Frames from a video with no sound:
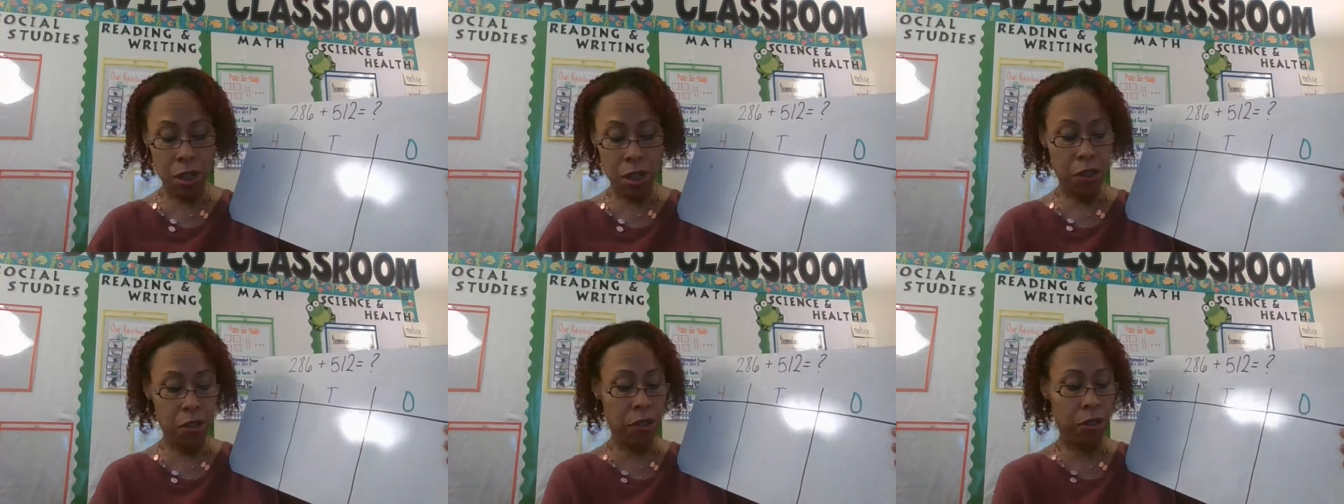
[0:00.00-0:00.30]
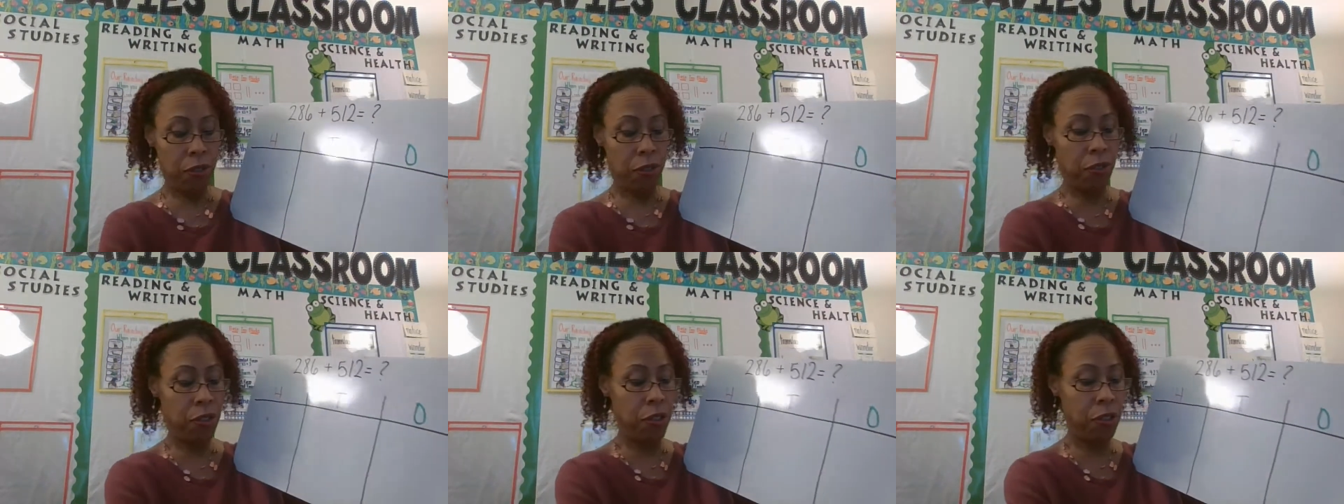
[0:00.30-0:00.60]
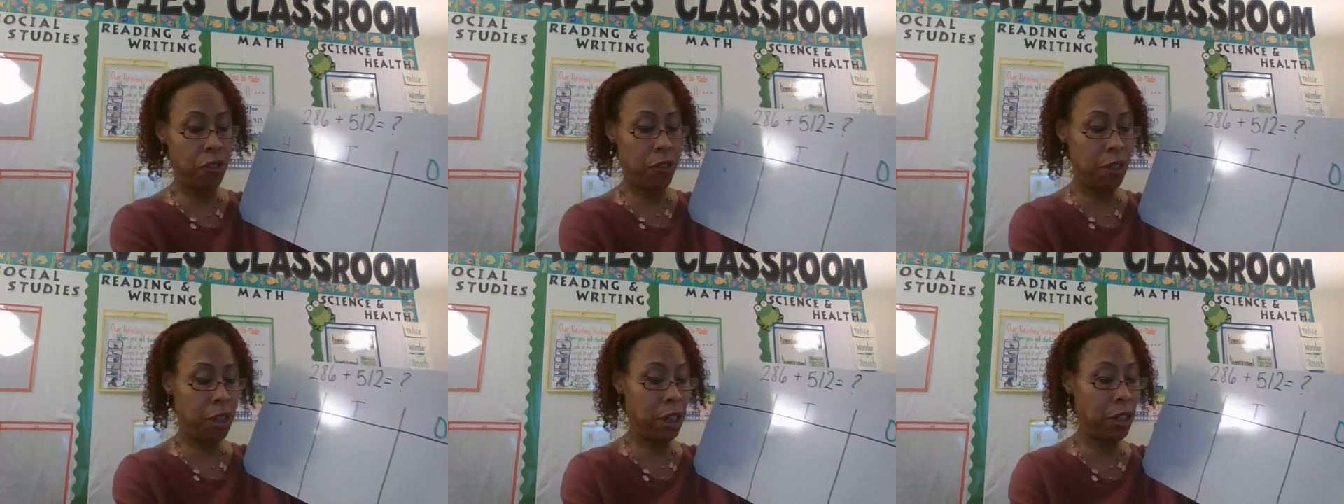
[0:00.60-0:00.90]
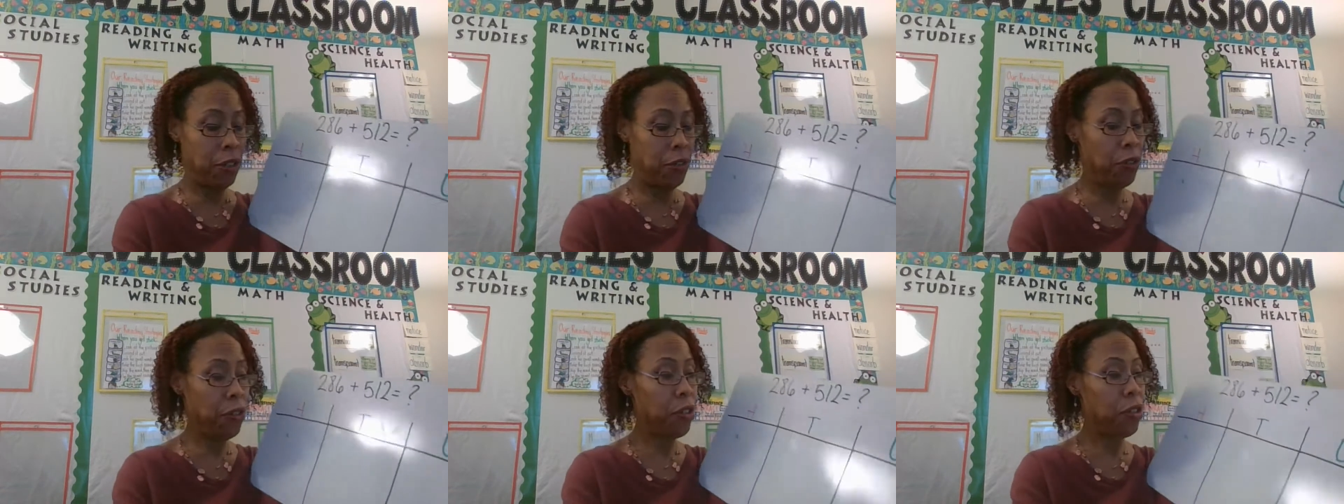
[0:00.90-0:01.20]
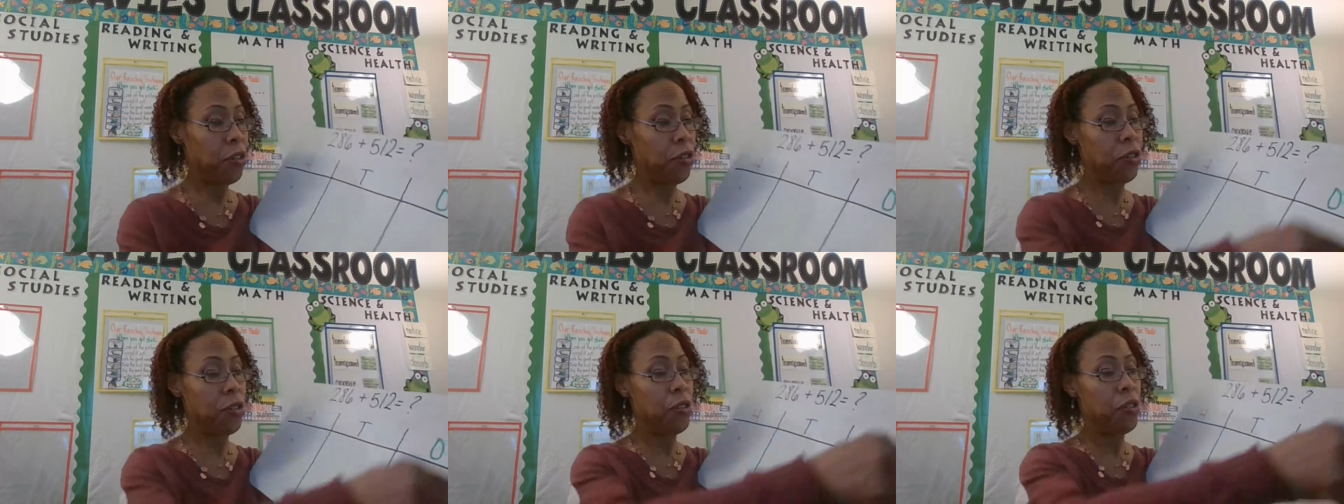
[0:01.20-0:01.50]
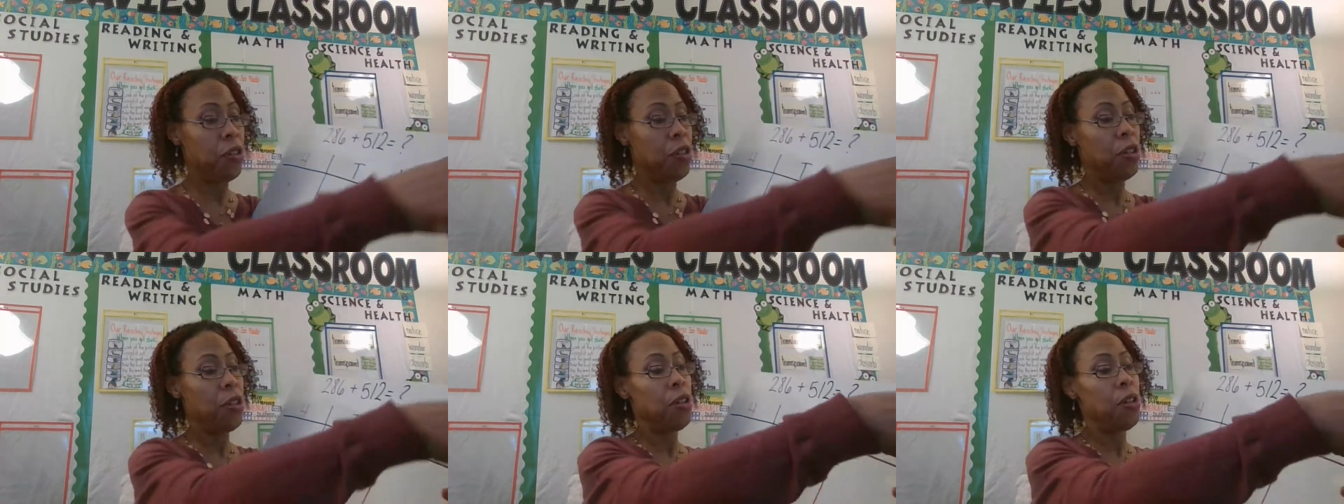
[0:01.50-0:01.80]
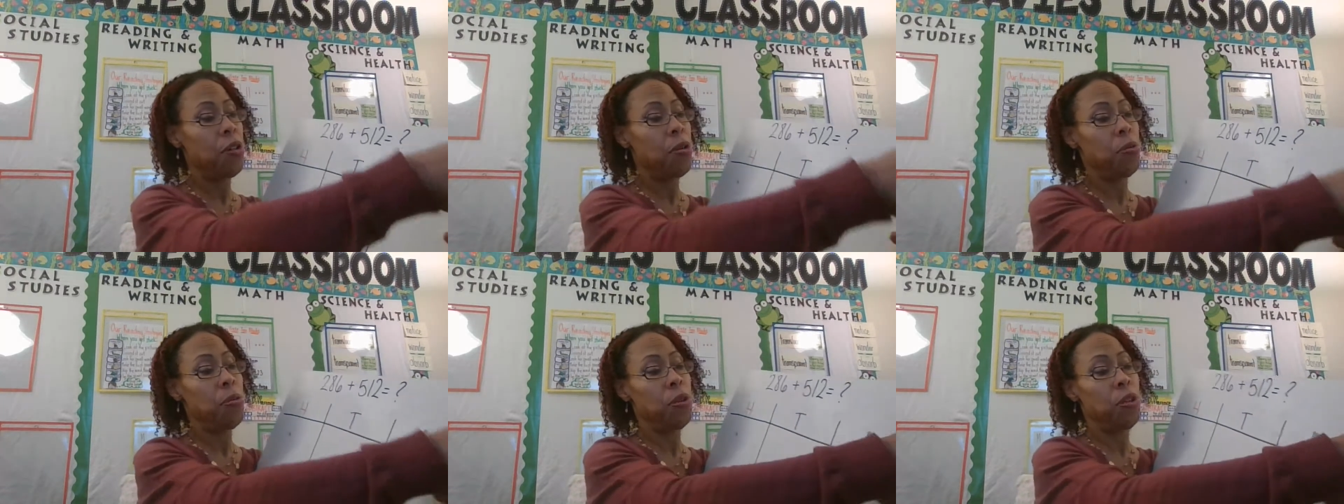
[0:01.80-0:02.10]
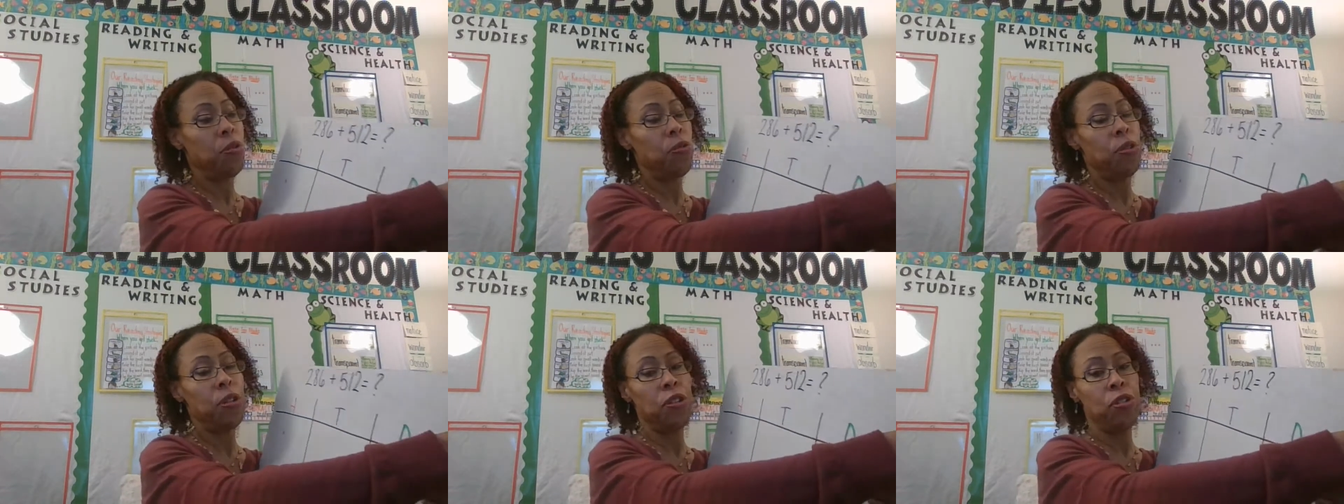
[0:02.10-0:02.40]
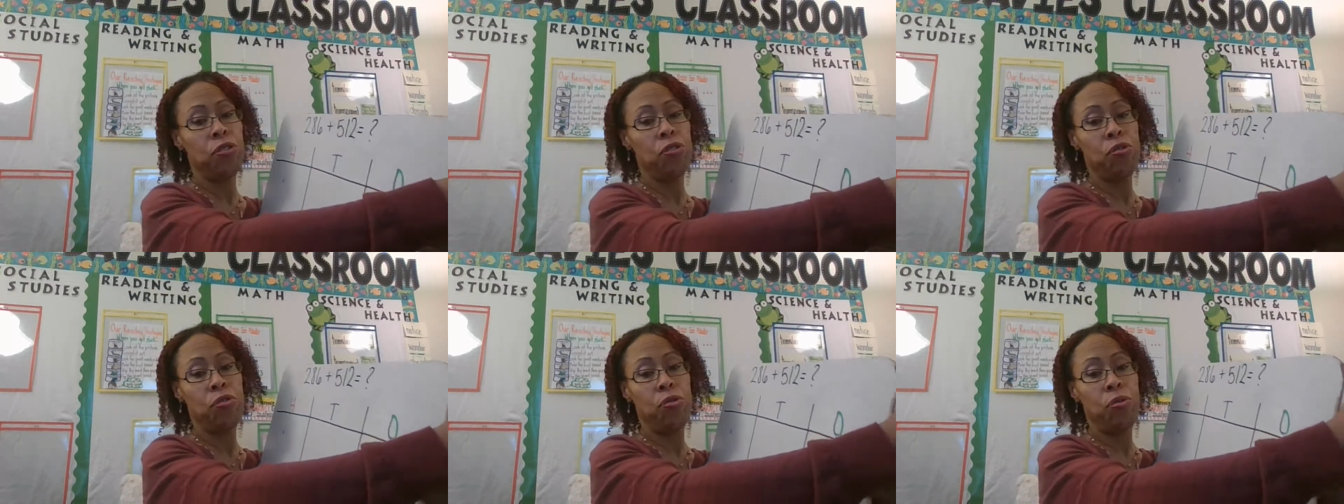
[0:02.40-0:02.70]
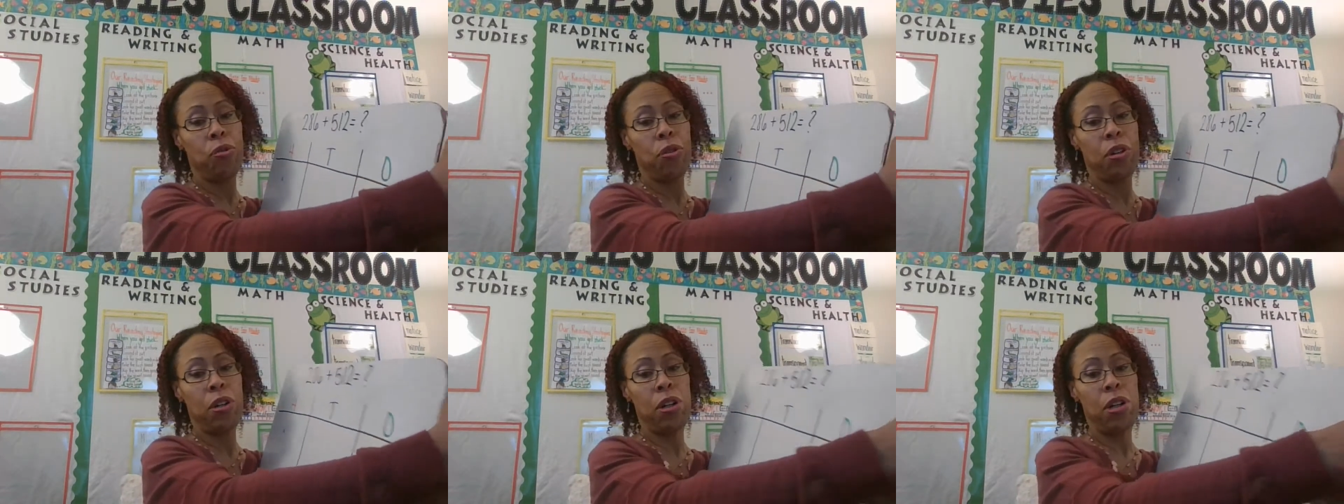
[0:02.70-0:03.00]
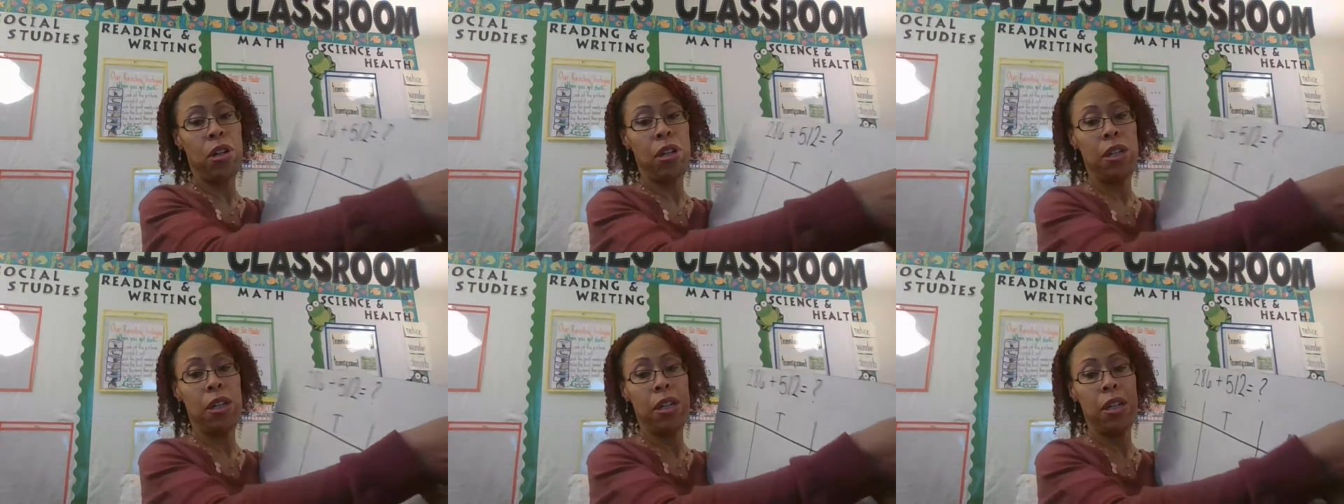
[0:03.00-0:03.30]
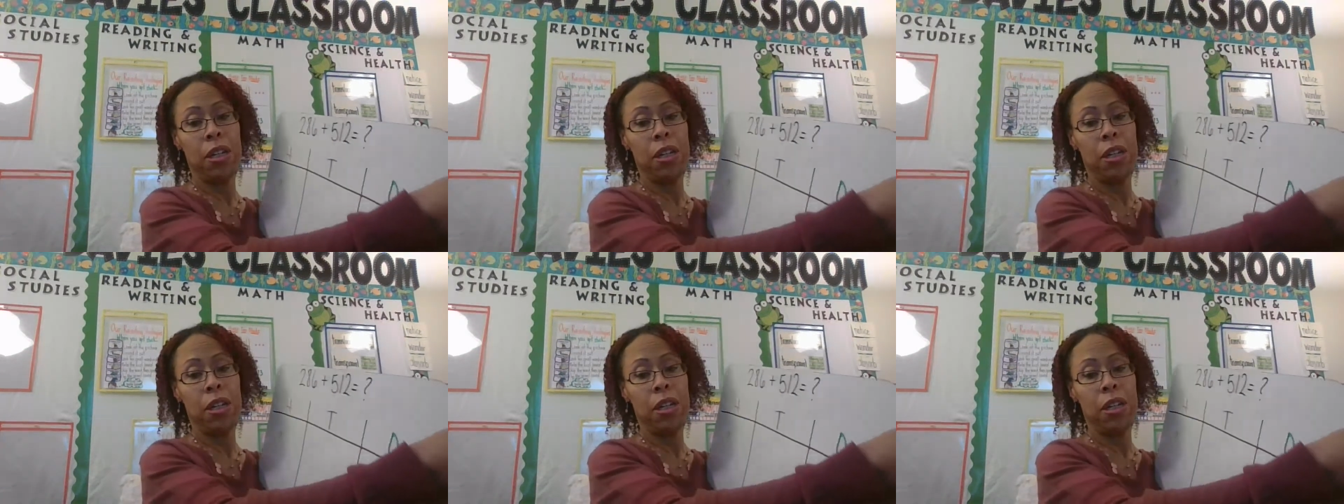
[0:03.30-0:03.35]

So first things first, we're going to draw